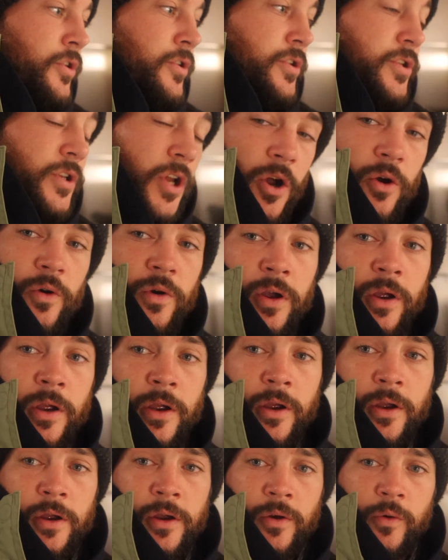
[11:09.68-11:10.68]
So,
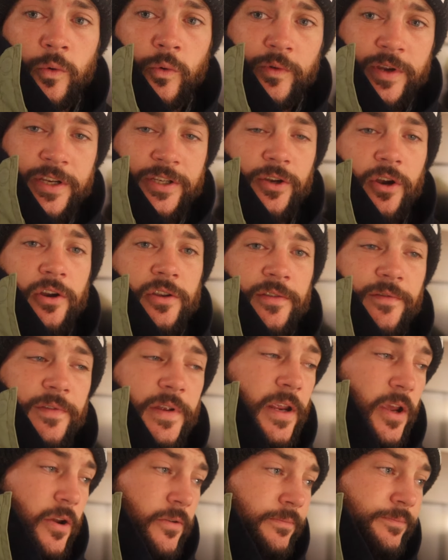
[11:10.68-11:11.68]
we're restarting the
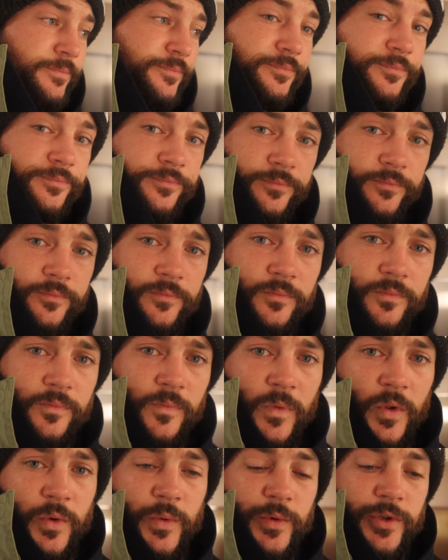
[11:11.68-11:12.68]
video.
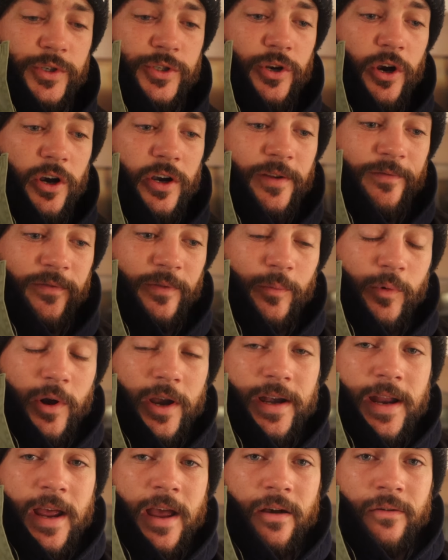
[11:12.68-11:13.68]
We're starting it from
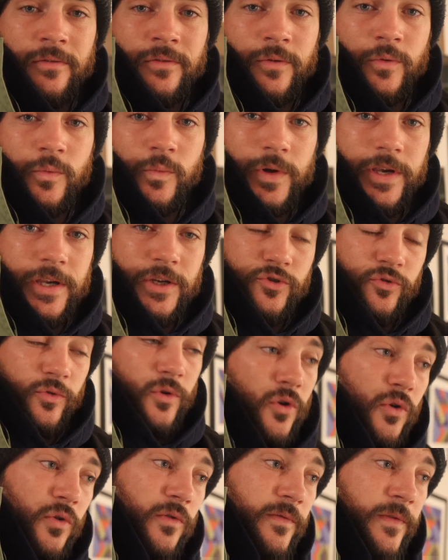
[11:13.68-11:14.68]
right now. We
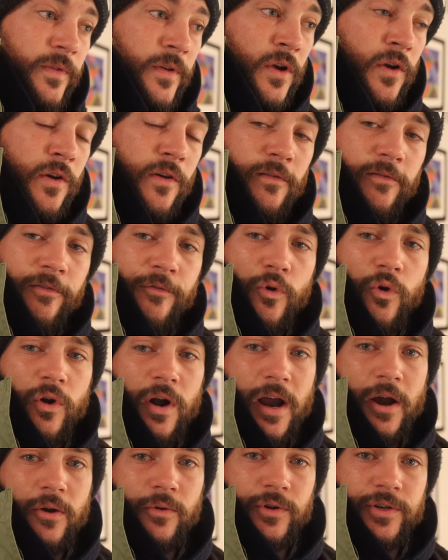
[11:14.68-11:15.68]
drove
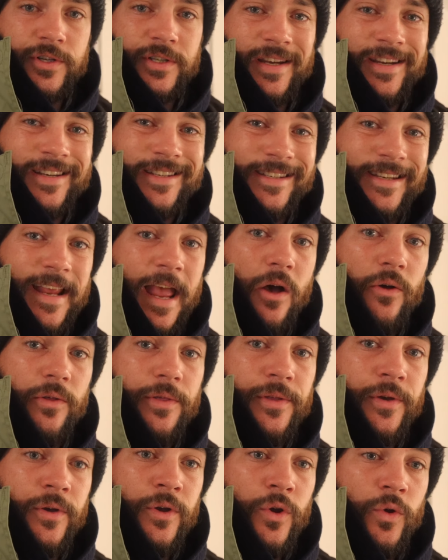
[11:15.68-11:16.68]
four hours
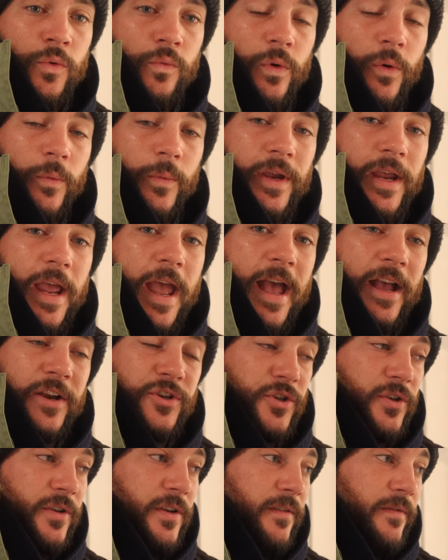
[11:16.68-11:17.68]
south where we
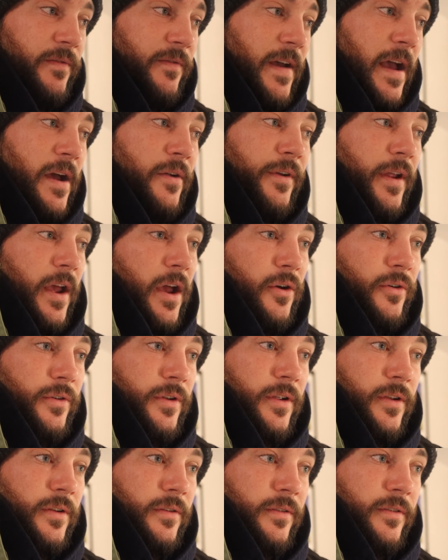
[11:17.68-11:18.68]
actually found out
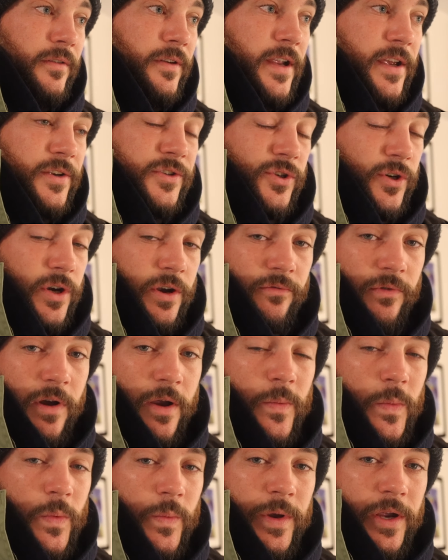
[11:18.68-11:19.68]
yesterday,
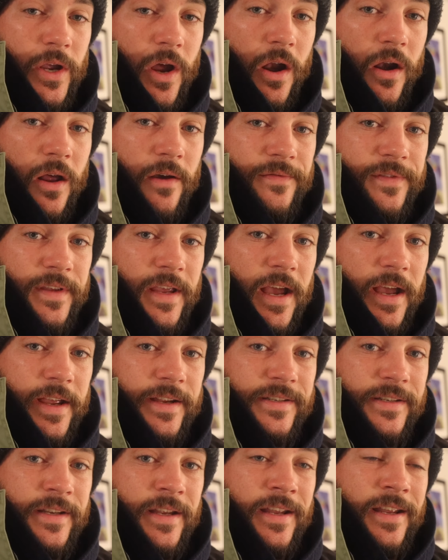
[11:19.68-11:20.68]
right when we got off the
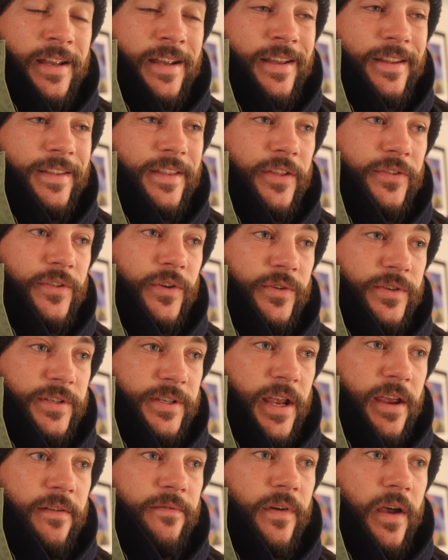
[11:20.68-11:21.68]
ice, that there's
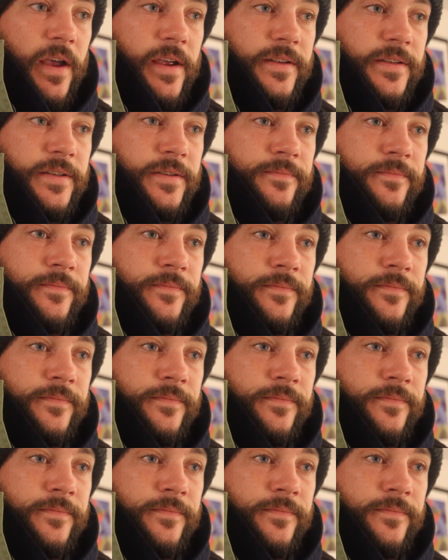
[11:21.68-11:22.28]
safe ice.